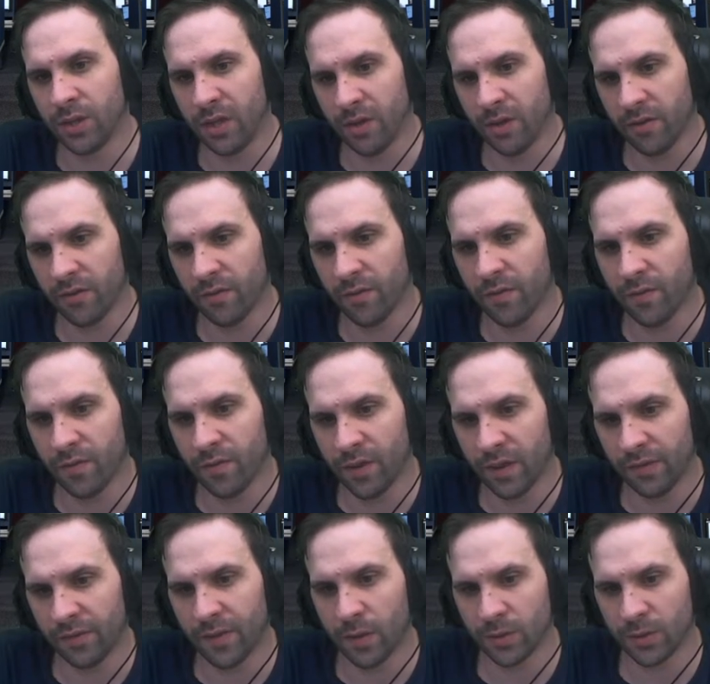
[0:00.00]
give
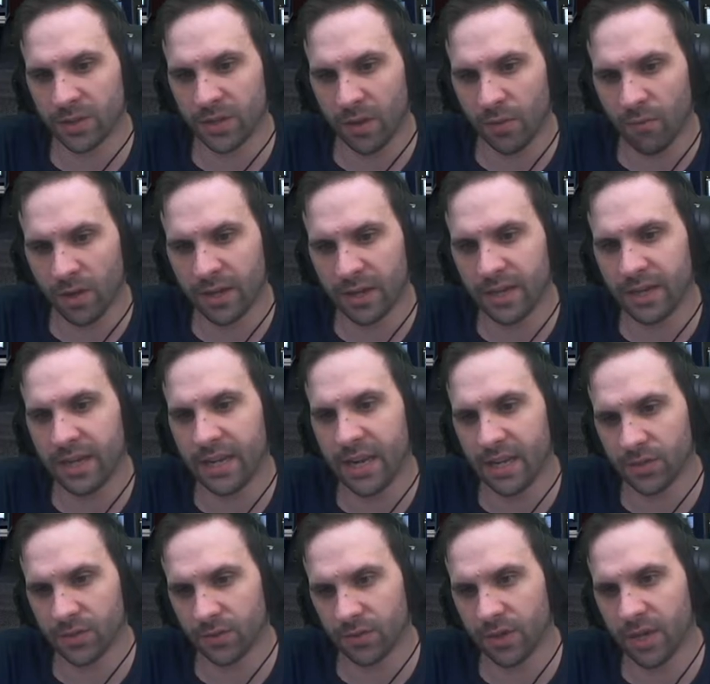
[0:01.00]
the folks that wanted to
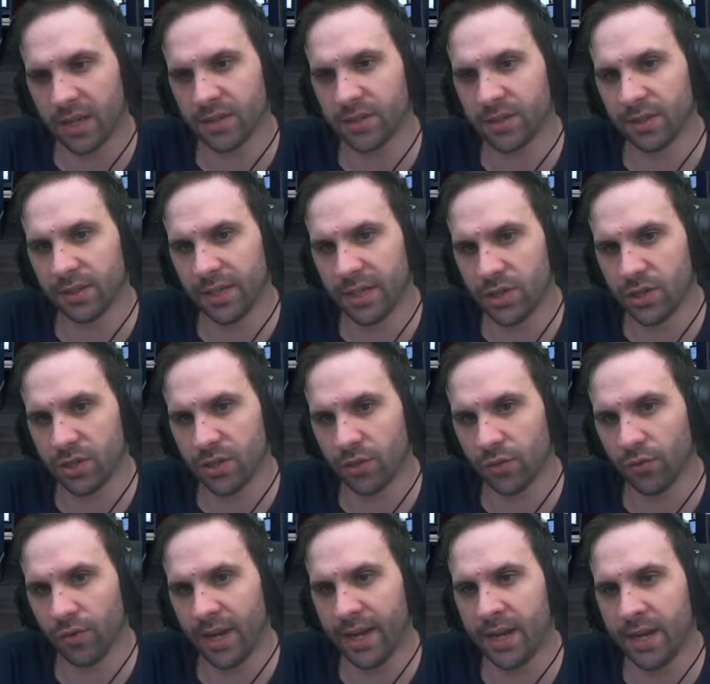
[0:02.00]
cancel Constellation
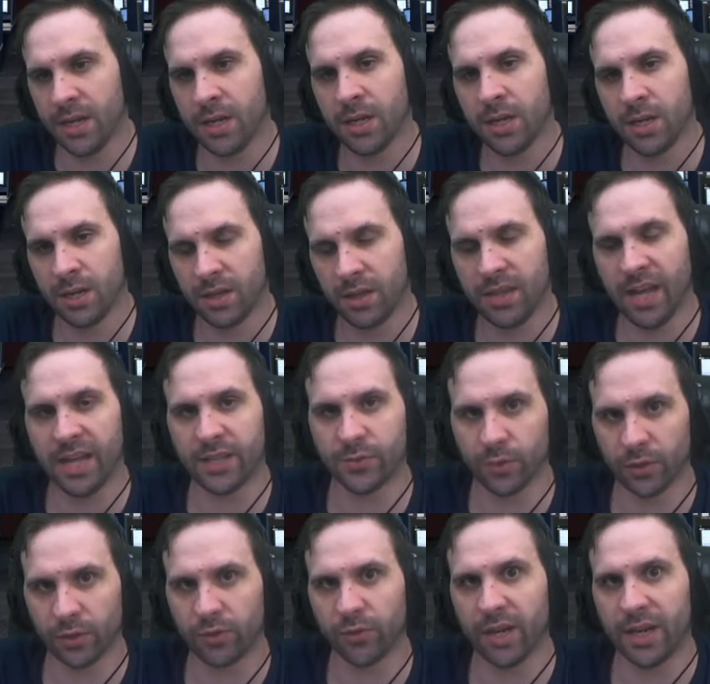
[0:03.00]
credit, that's
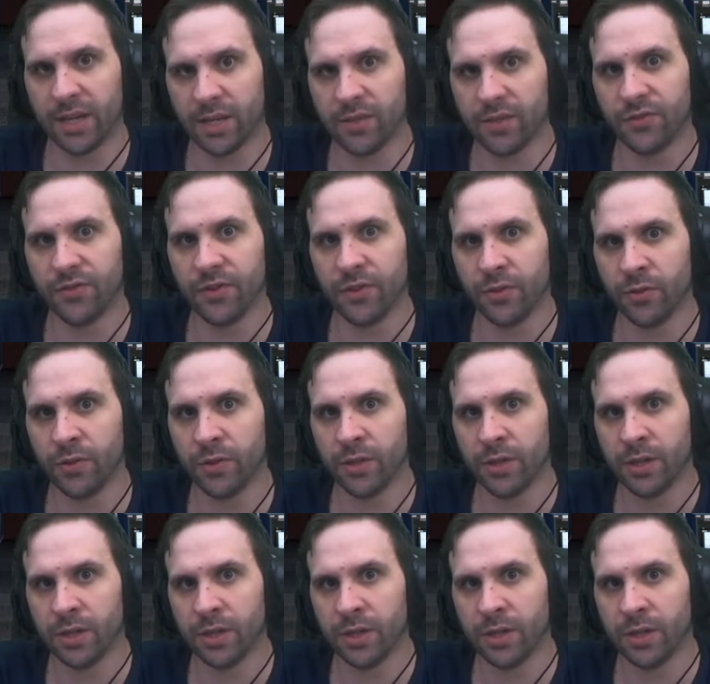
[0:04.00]
where credit is due.